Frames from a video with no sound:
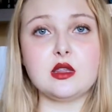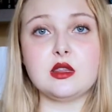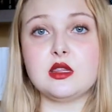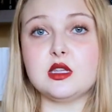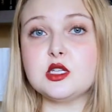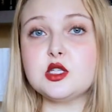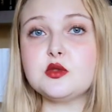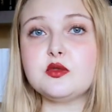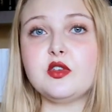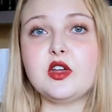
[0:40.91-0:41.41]

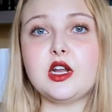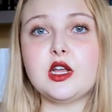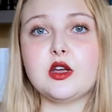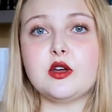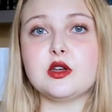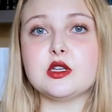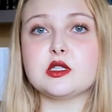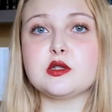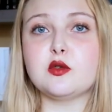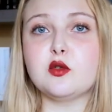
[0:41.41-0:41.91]
This
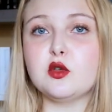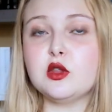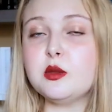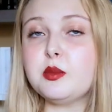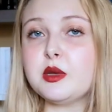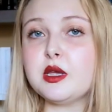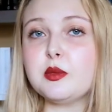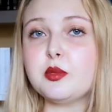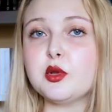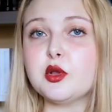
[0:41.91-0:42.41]
video is for the
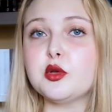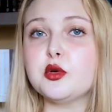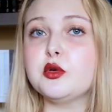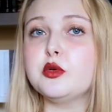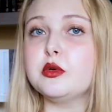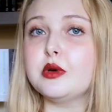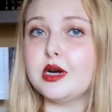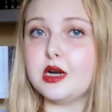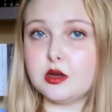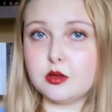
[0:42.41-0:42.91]
people
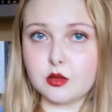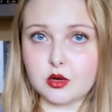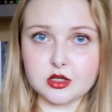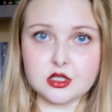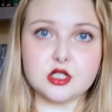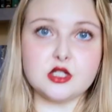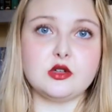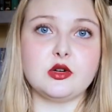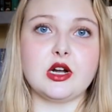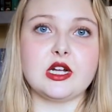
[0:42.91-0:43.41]
who really
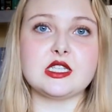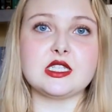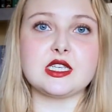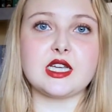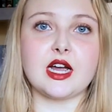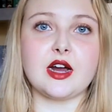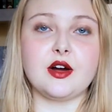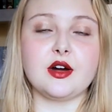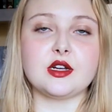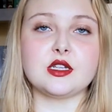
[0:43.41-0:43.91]
want to write a
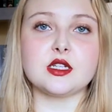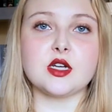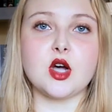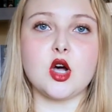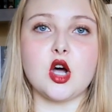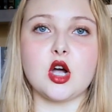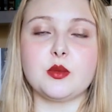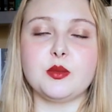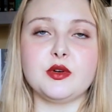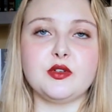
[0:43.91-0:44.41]
character
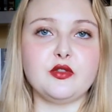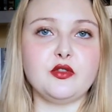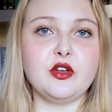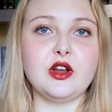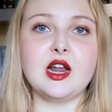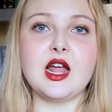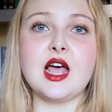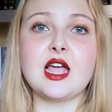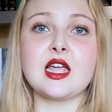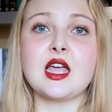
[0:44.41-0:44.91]
arc but
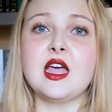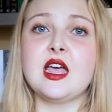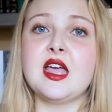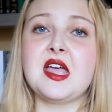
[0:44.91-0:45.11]
feel like